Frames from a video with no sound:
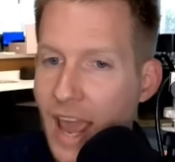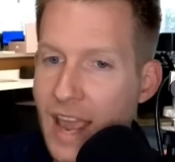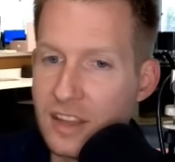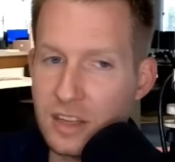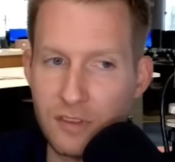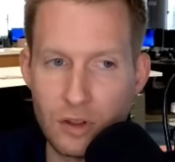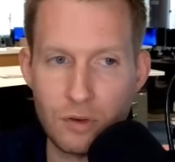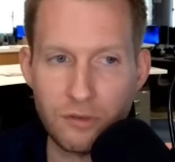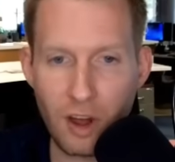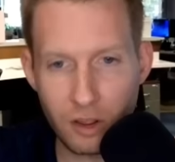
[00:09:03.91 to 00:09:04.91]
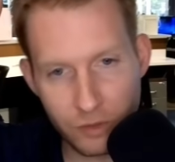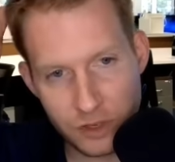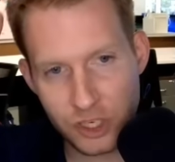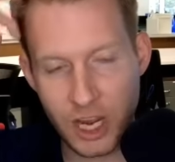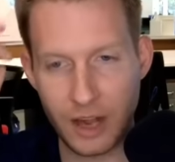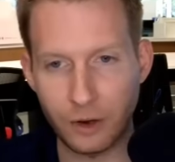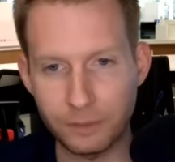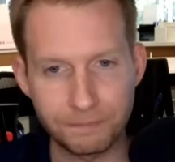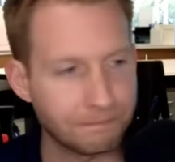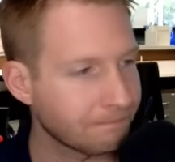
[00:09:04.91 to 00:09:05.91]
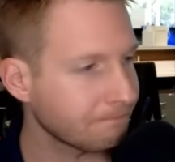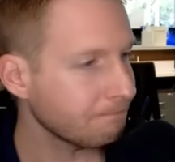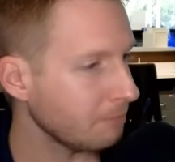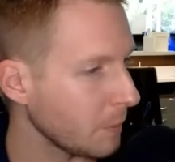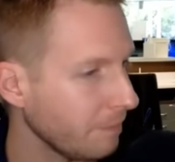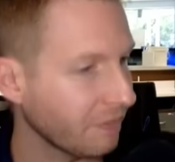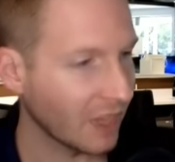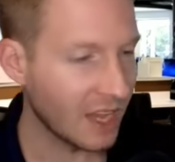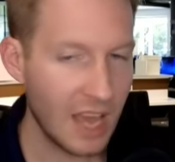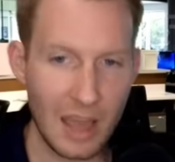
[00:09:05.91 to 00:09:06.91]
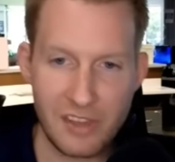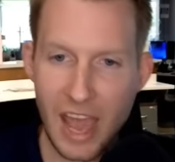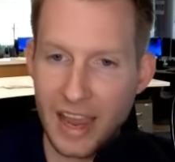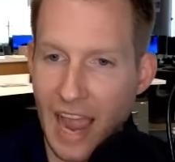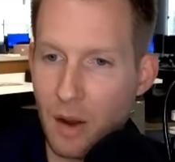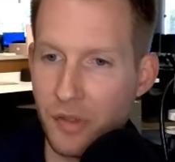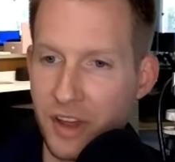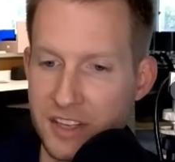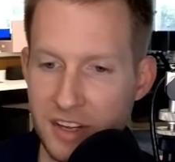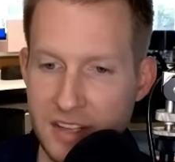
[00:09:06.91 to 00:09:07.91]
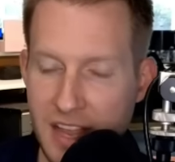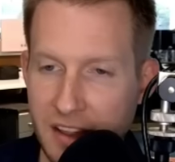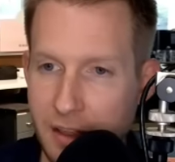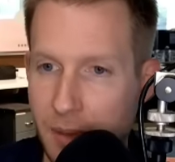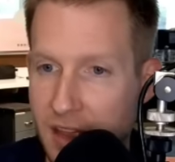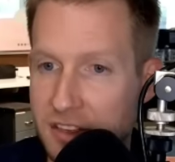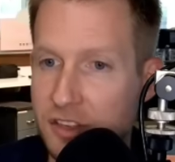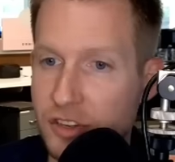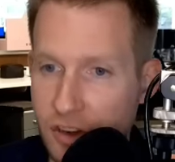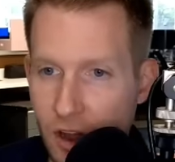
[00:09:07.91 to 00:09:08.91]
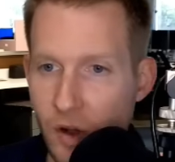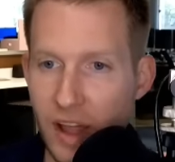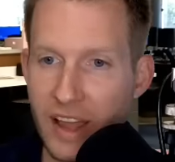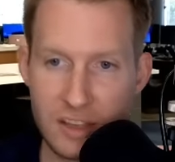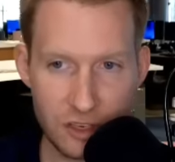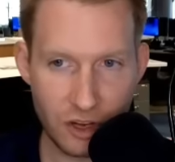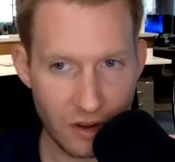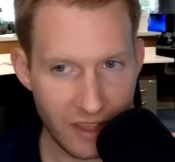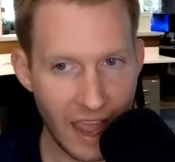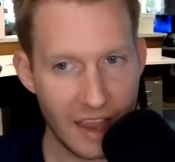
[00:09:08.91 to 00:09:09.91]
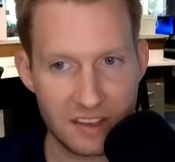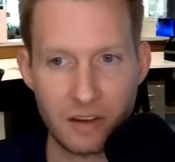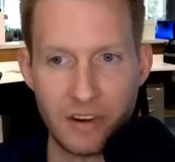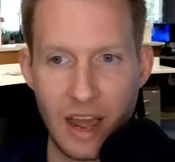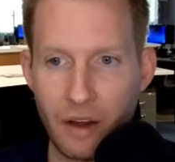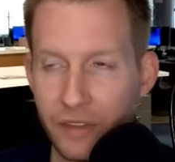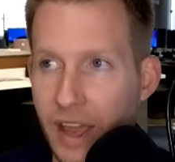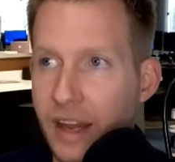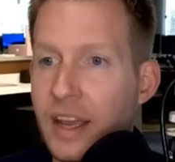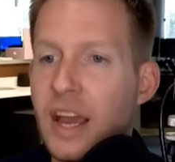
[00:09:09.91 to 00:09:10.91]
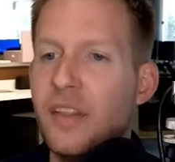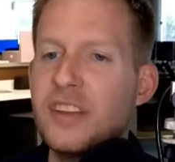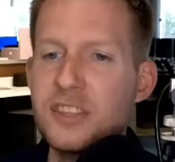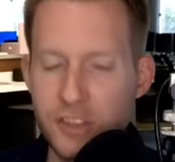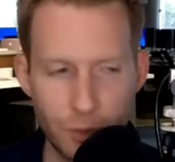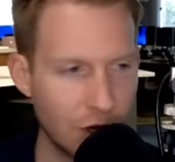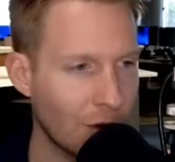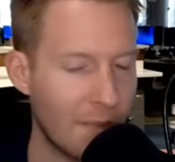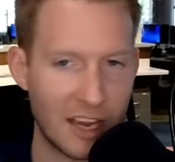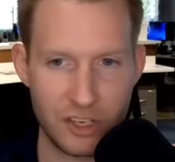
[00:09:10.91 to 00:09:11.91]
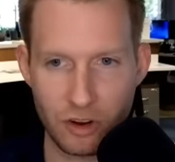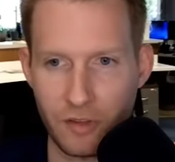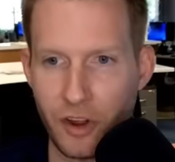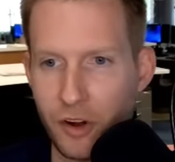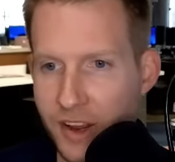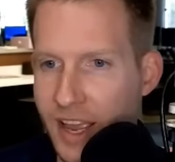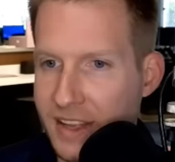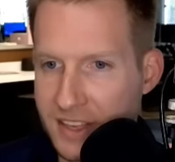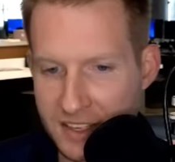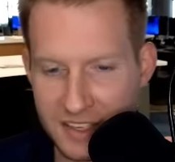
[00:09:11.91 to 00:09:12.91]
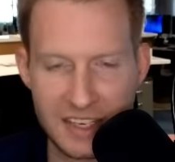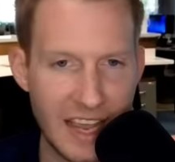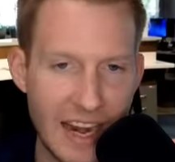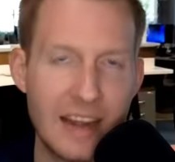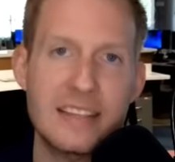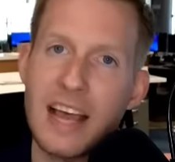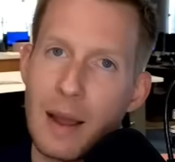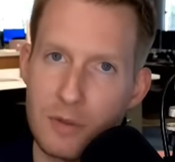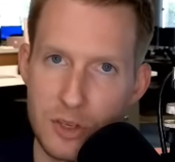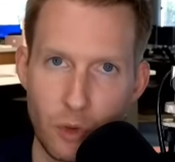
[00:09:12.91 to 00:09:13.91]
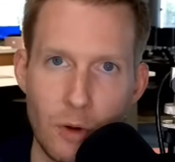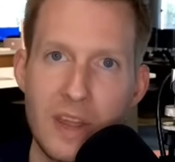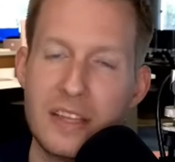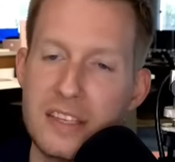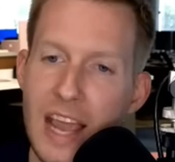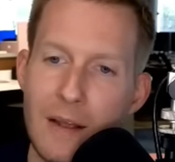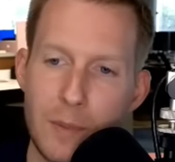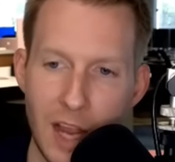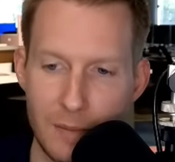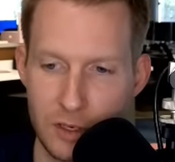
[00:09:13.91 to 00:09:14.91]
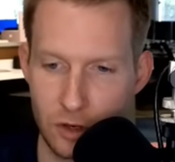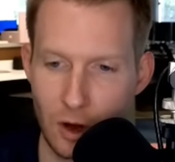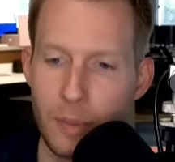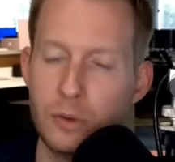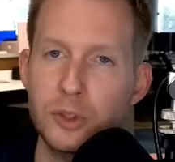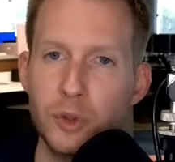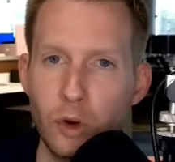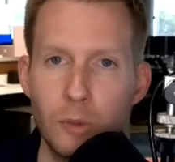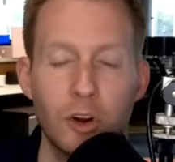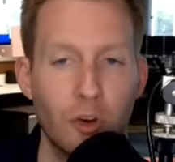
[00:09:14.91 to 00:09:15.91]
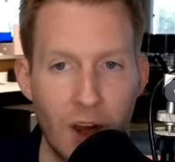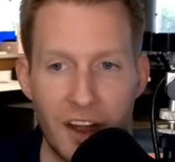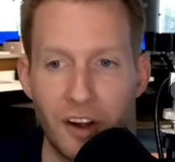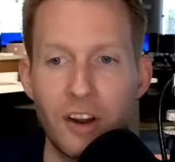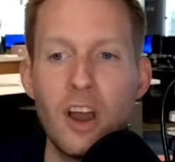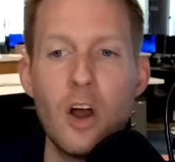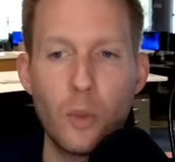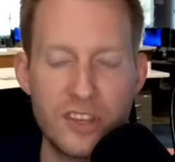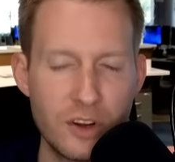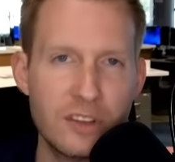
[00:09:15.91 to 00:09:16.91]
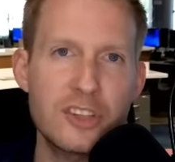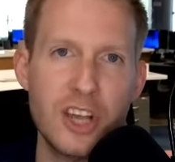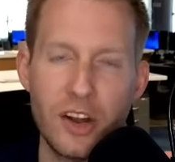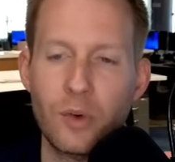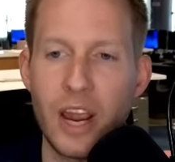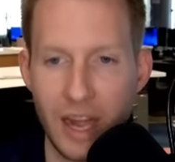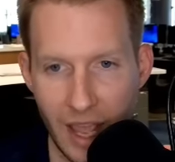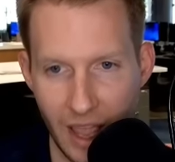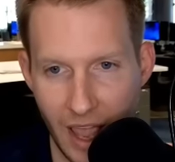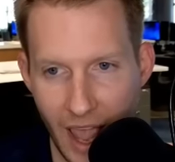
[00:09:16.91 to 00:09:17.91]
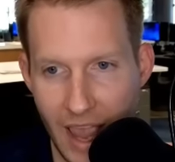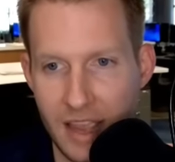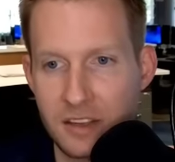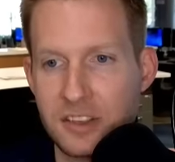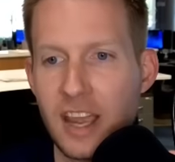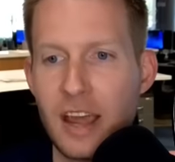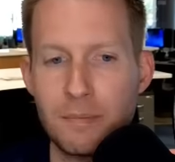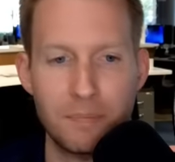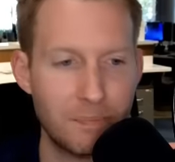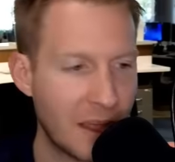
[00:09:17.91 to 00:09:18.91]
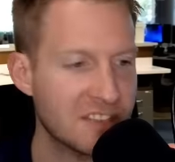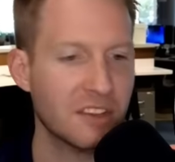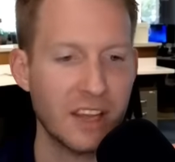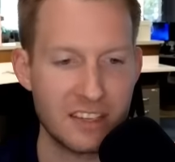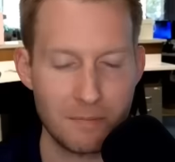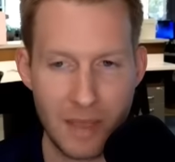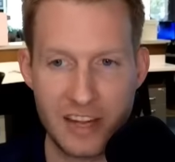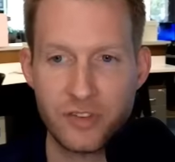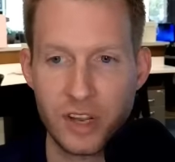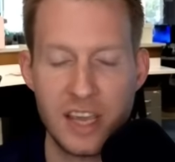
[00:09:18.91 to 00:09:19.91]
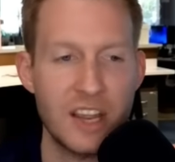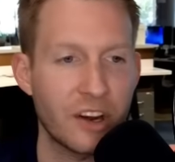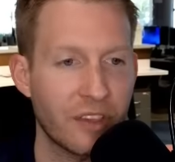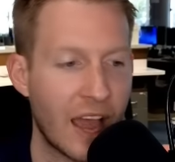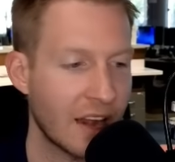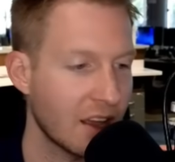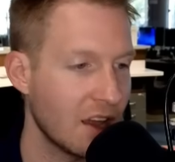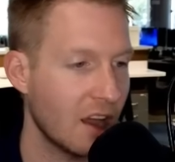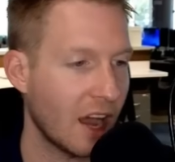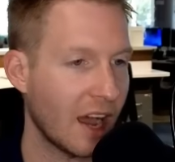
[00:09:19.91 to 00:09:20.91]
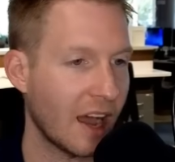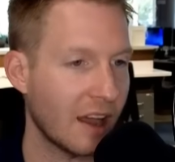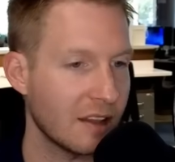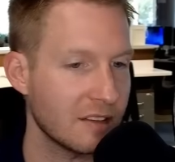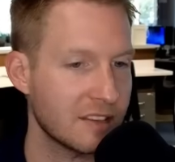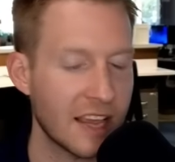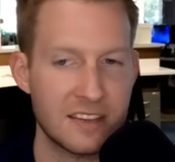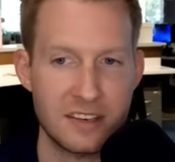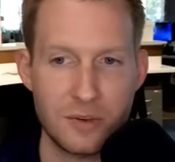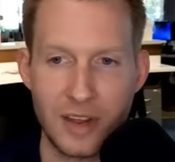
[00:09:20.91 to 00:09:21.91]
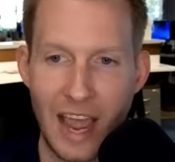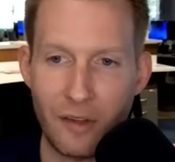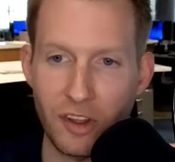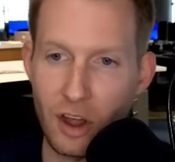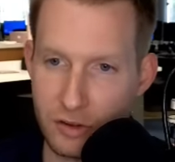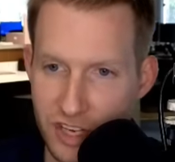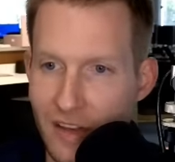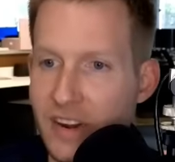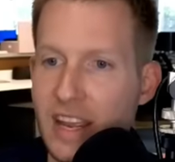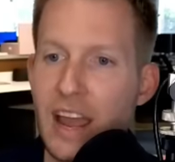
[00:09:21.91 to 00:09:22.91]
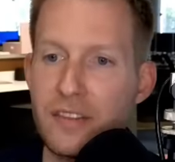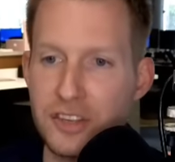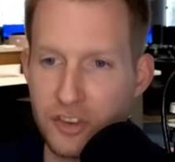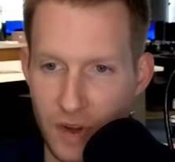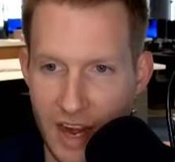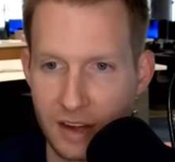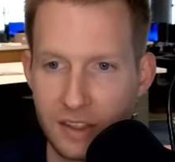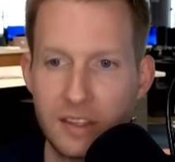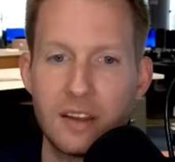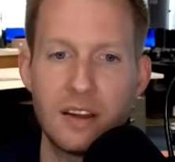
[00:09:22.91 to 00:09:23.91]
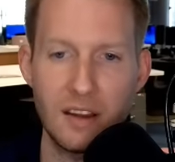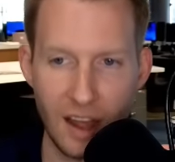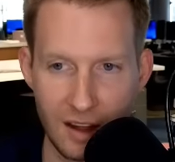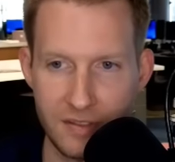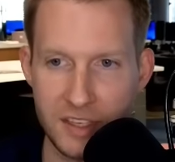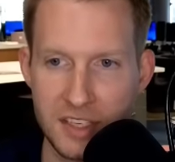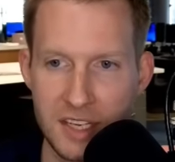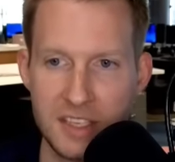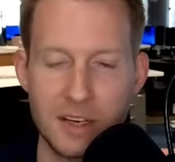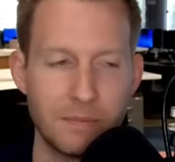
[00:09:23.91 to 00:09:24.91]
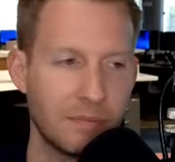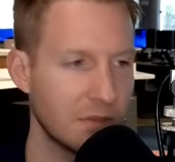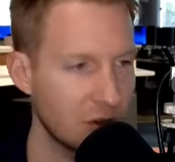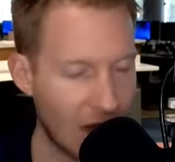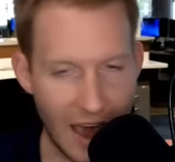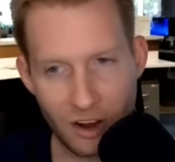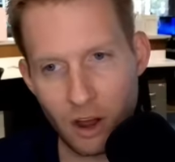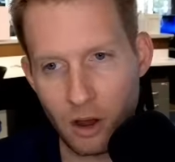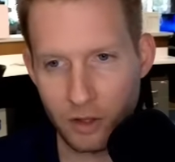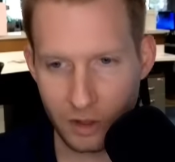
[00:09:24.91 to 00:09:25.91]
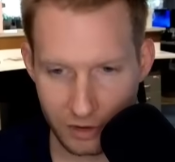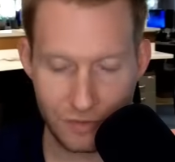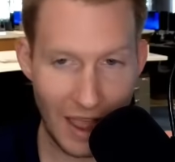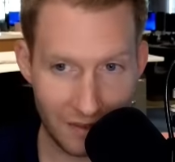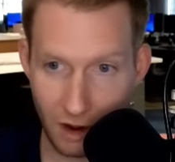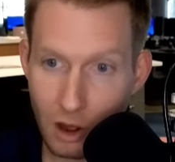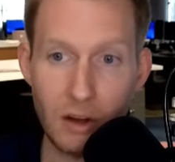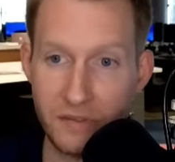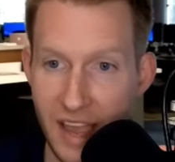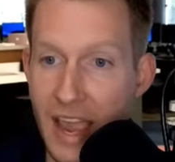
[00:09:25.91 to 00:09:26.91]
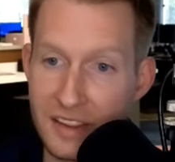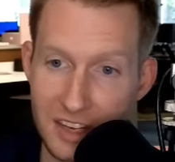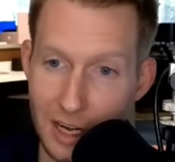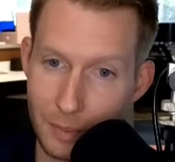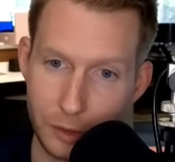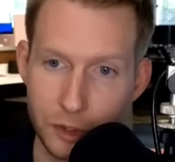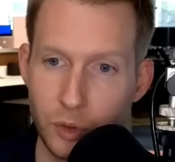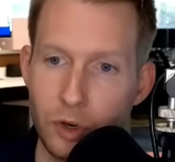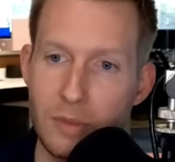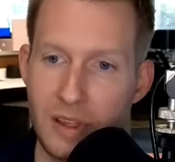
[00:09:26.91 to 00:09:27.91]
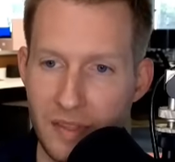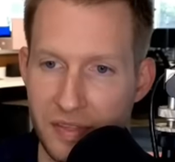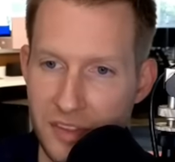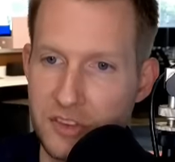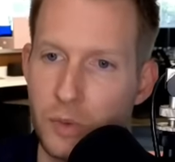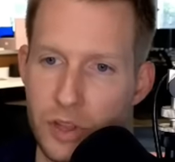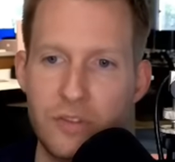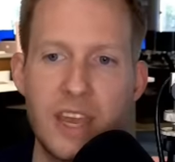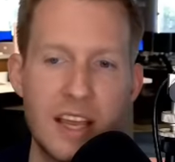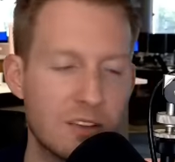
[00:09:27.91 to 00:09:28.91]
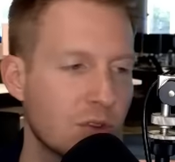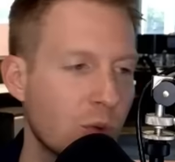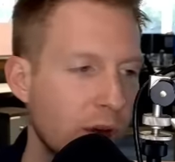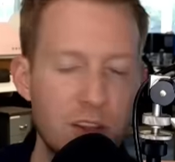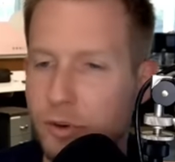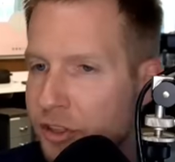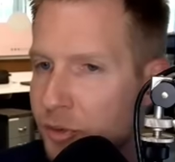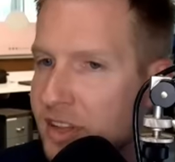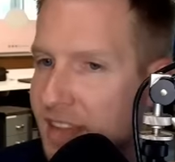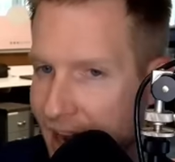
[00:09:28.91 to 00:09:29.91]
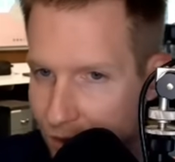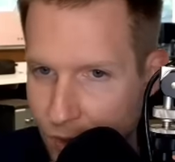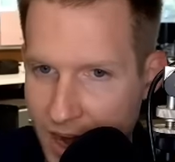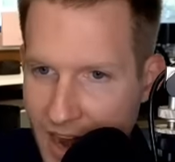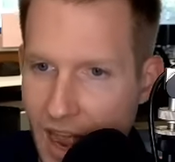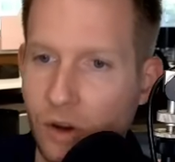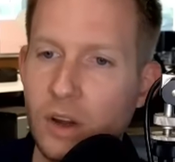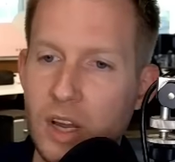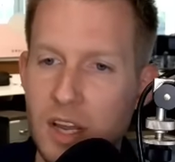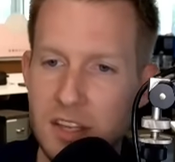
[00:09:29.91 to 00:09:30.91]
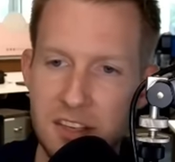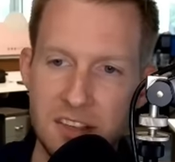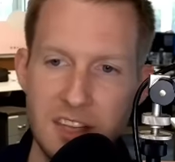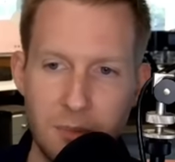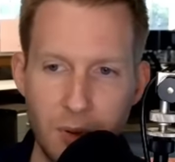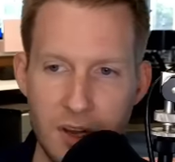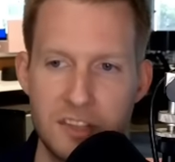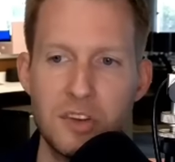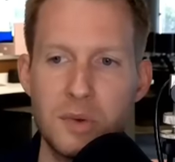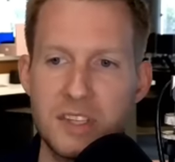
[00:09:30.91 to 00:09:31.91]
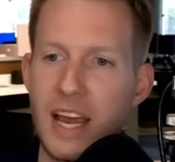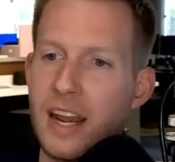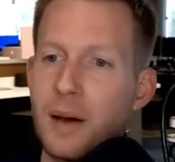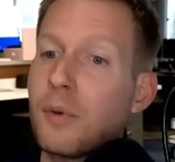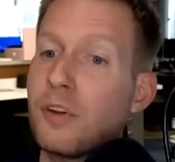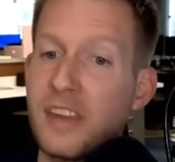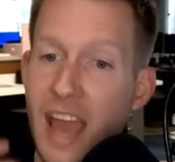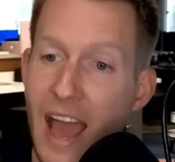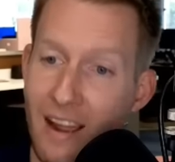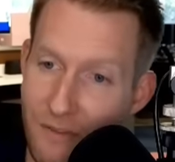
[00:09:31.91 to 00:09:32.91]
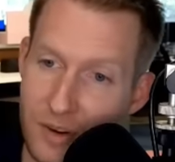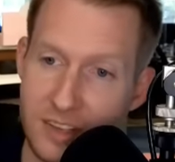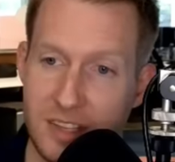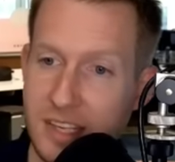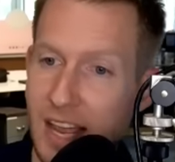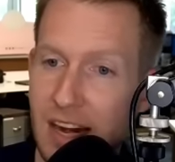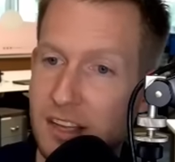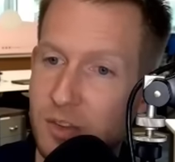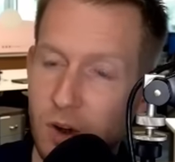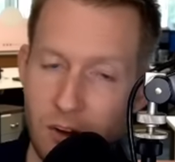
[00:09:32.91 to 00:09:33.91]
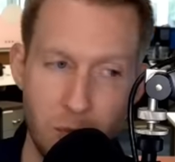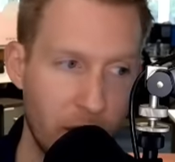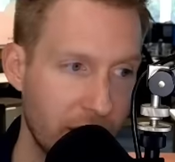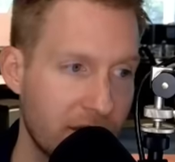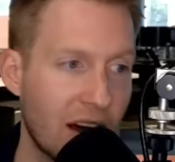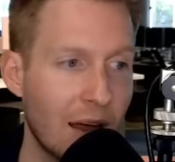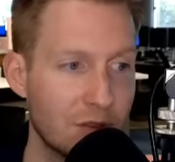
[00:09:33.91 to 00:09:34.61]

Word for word: ACE, if you follow this channel, if you hang out with us on a daily basis, you know I like to show you the ACE every now and then. This is the real measure of the hurricane season to date. Anytime the storm gets named, becomes a tropical storm or greater, we start to generate ACE. And basically, it's a metric here that uh, takes into account the longevity and the strength of the system. You add all you add all of the ACE up per storm, and then this is what you get. So 2023 to date, right now, 16.2 is that number. The average to date is 12.5.